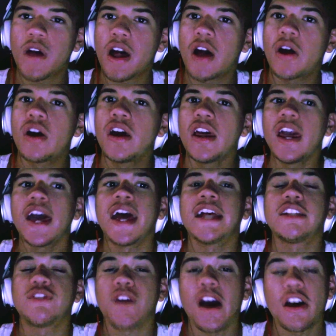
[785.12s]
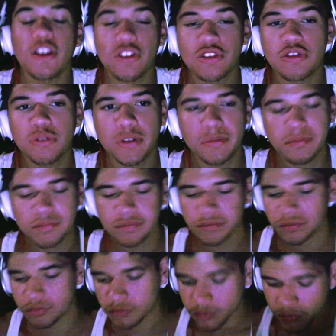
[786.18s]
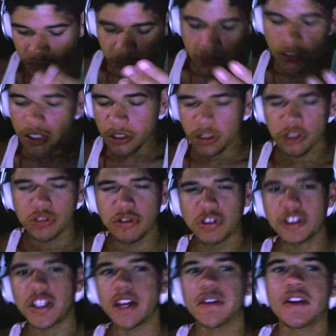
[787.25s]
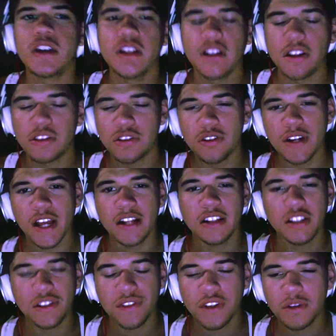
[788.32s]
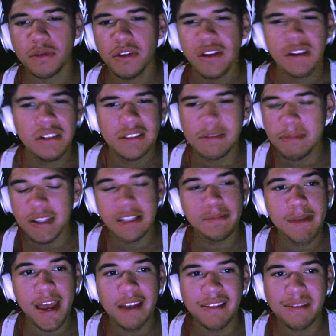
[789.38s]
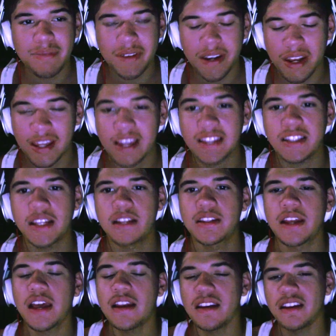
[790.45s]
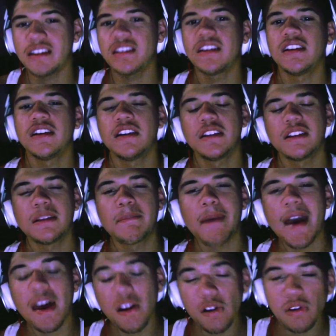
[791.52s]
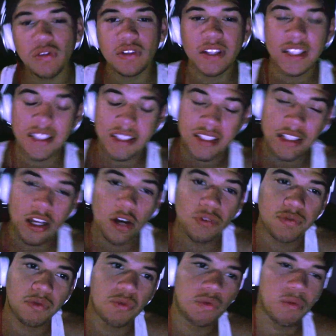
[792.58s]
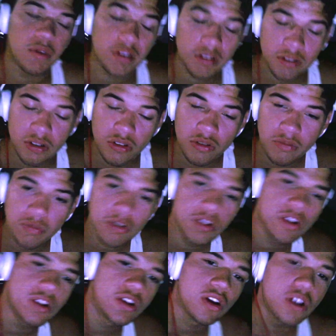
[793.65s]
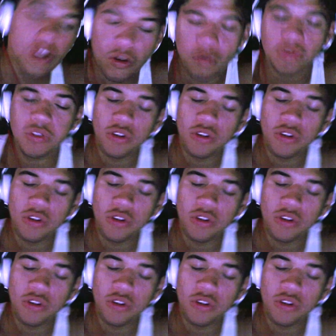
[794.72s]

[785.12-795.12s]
that's worthwhile and has value to it. True shame. The third act is so was a mixed bag of opinions. Like I said, the ending, the battle itself with Doom